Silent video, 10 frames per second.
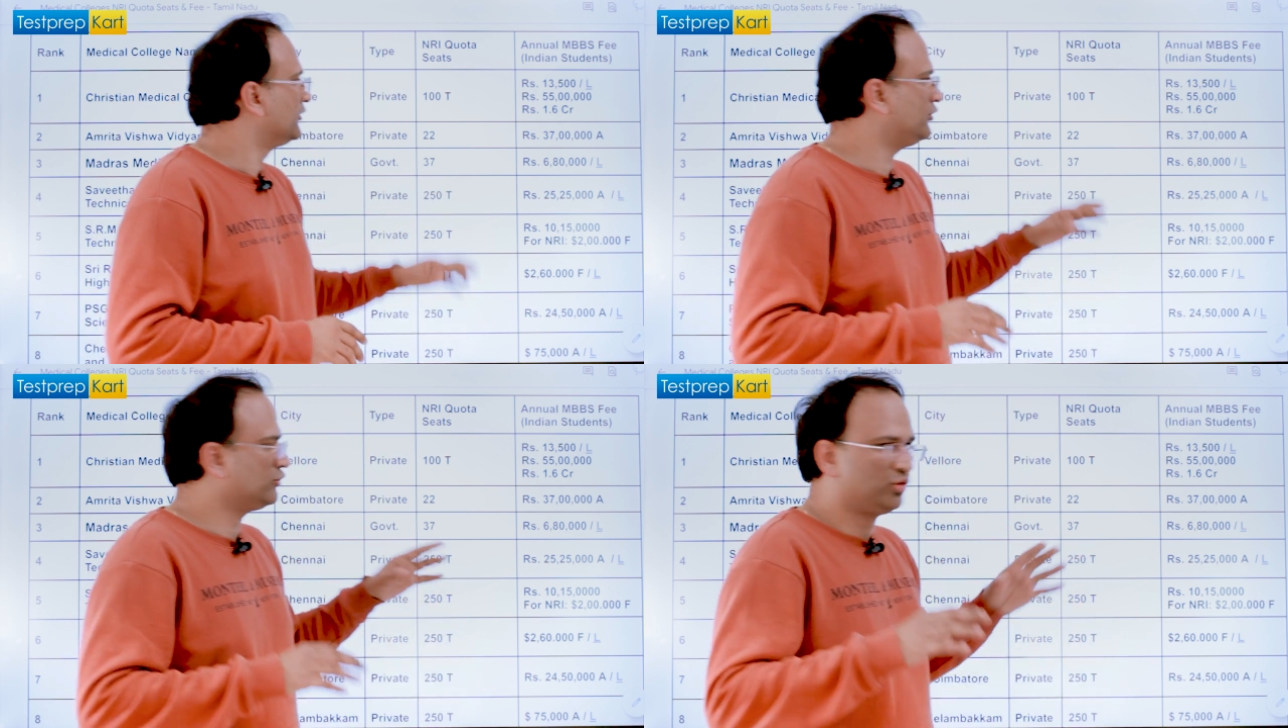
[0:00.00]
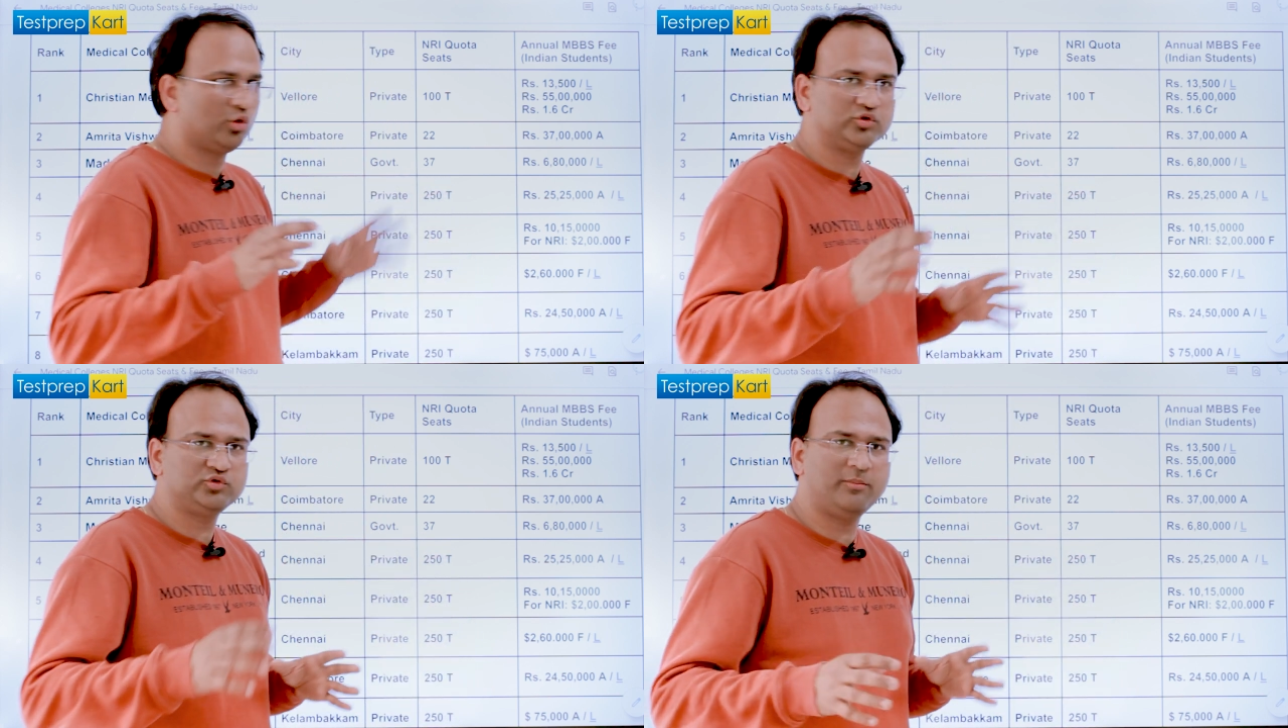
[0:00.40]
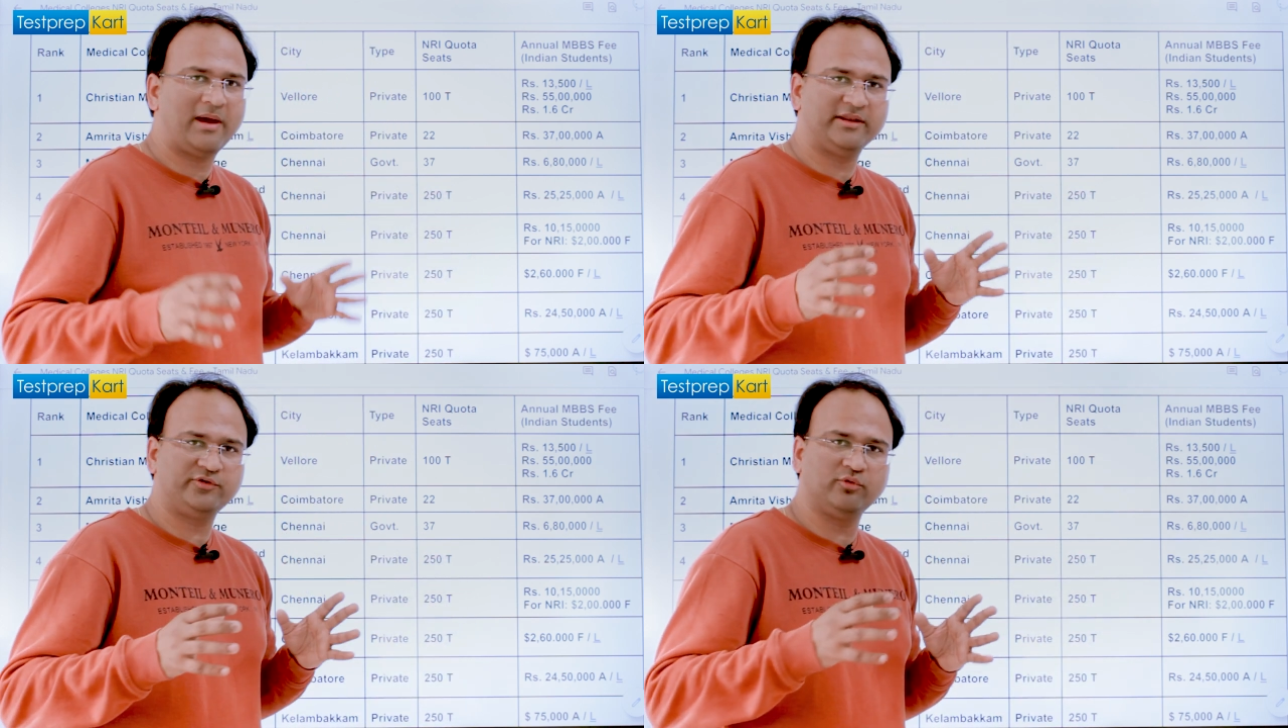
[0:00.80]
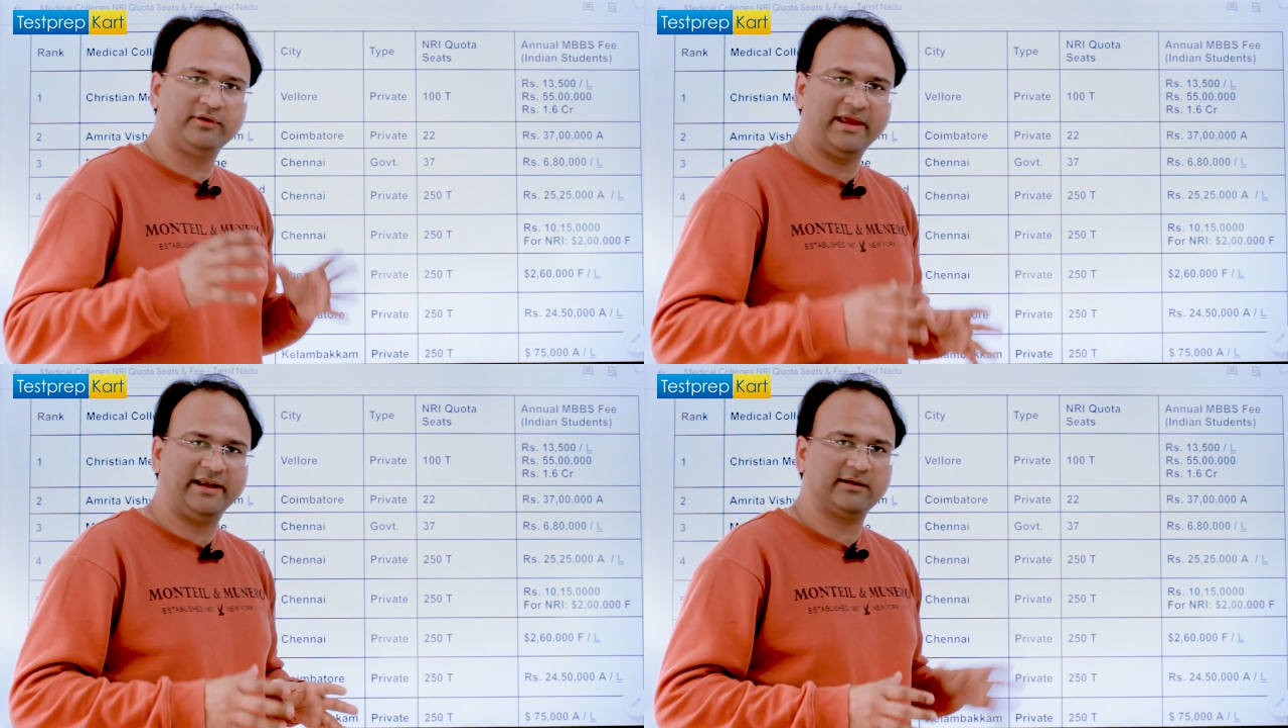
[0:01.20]
So those who manage
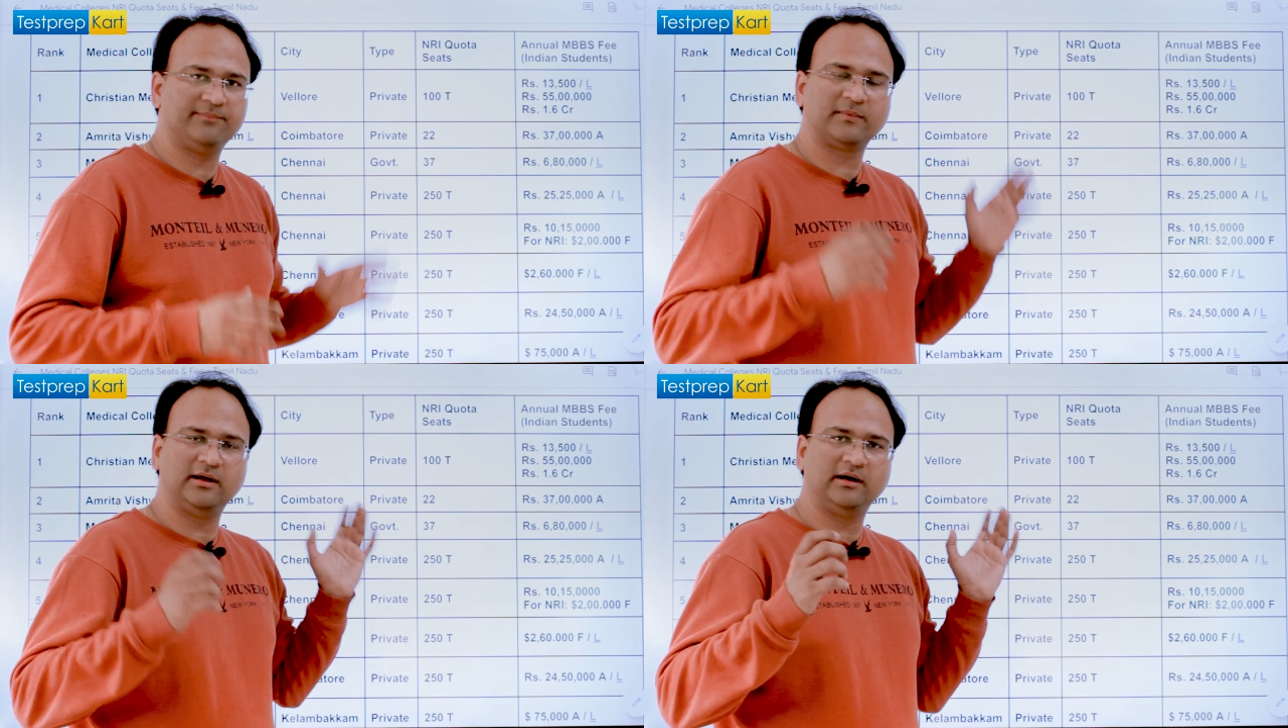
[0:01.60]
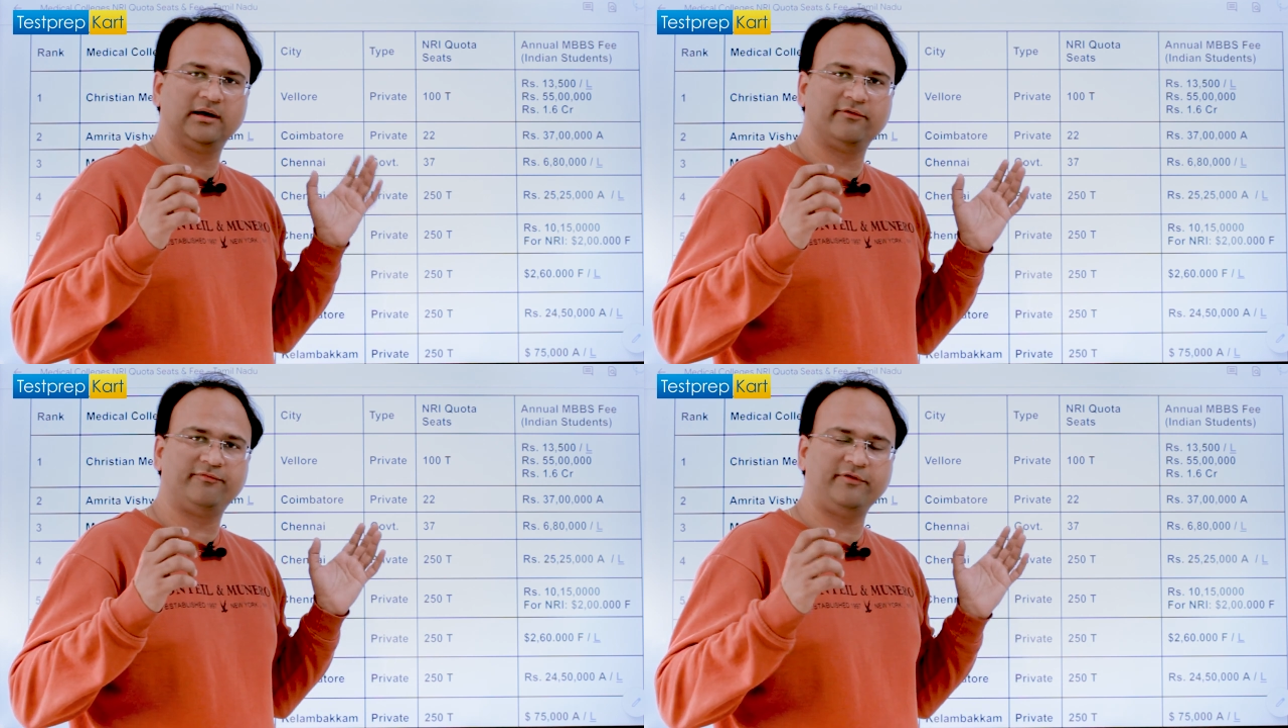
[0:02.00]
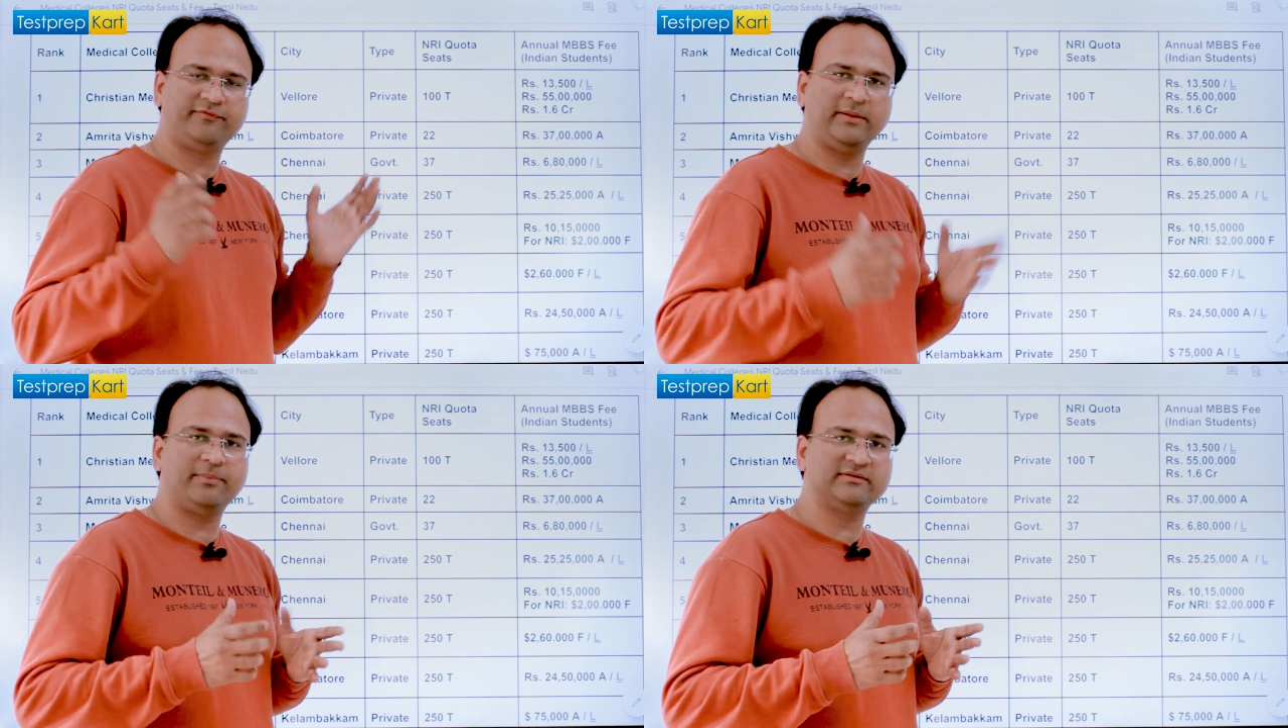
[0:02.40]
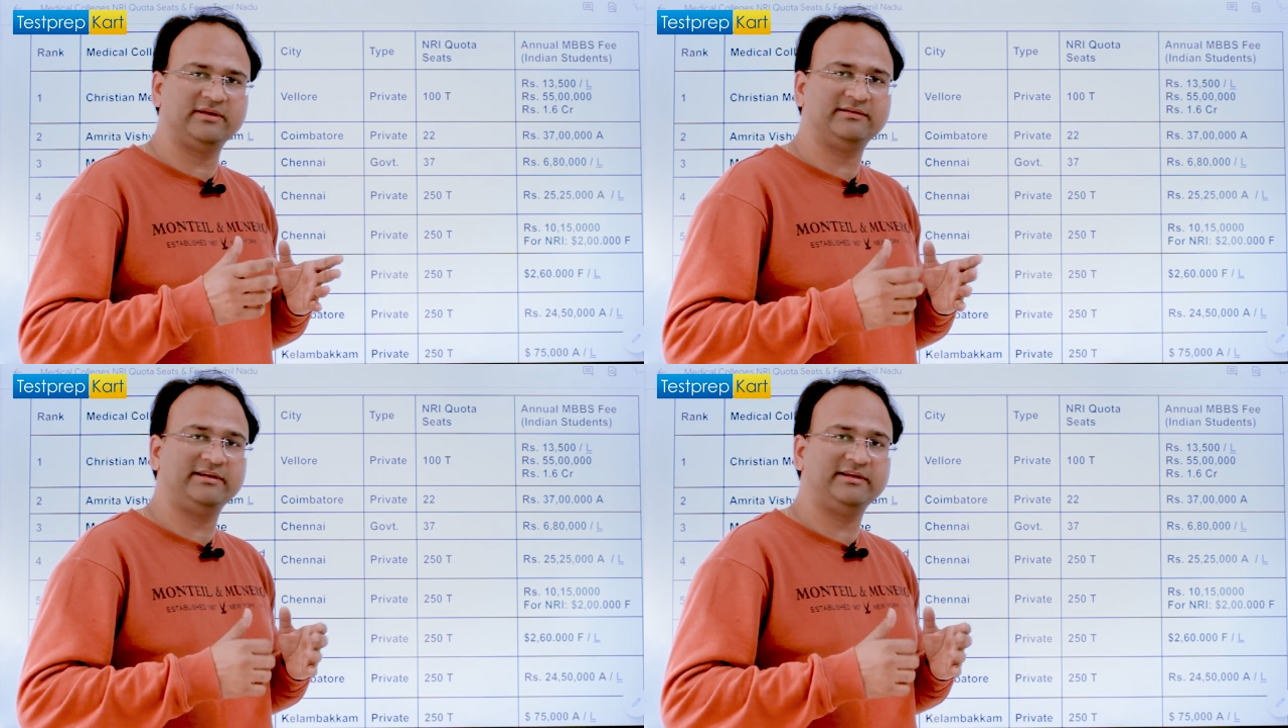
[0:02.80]
to get 50% uh,